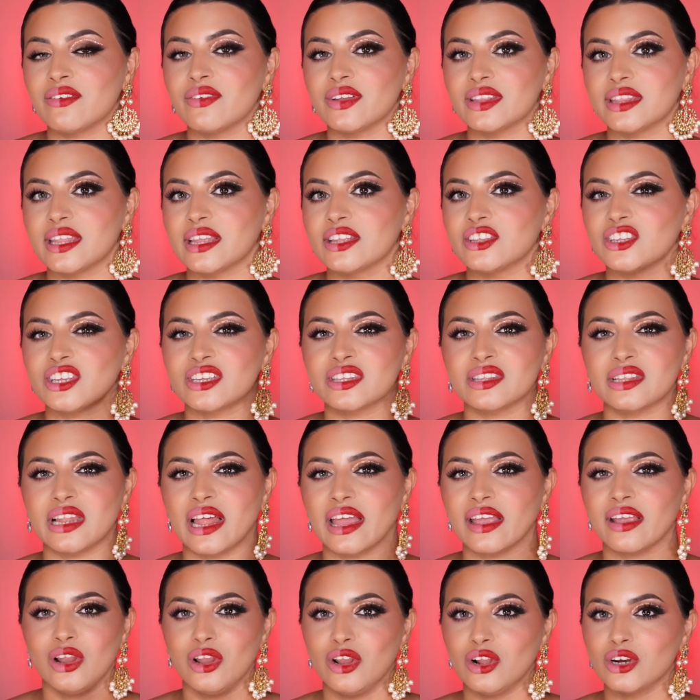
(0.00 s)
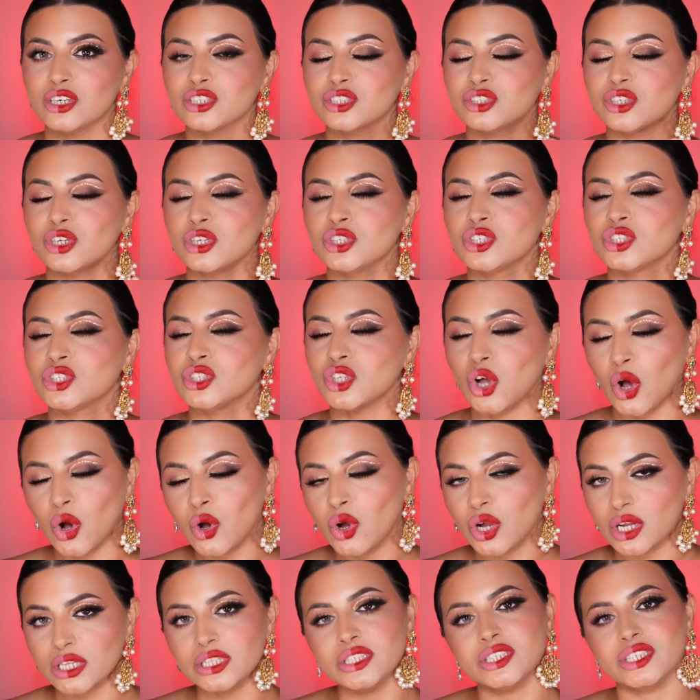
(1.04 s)
everything just like looks
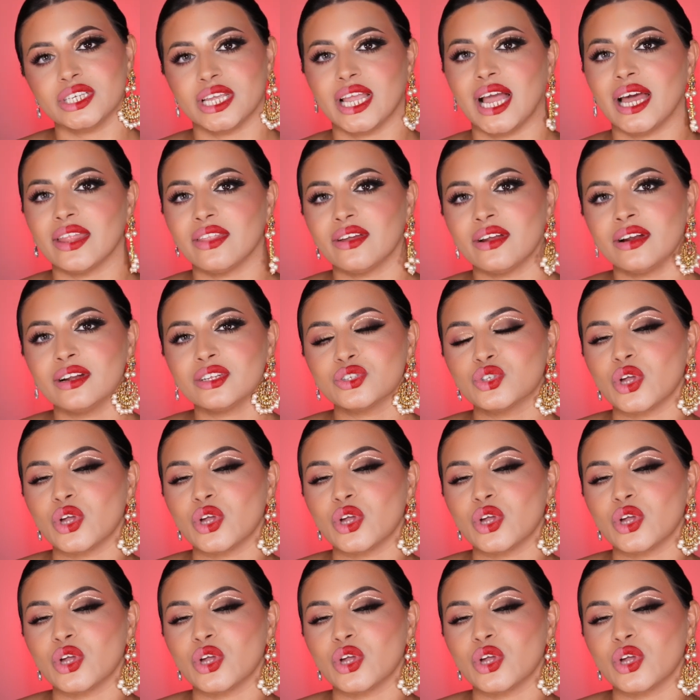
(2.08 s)
so good together.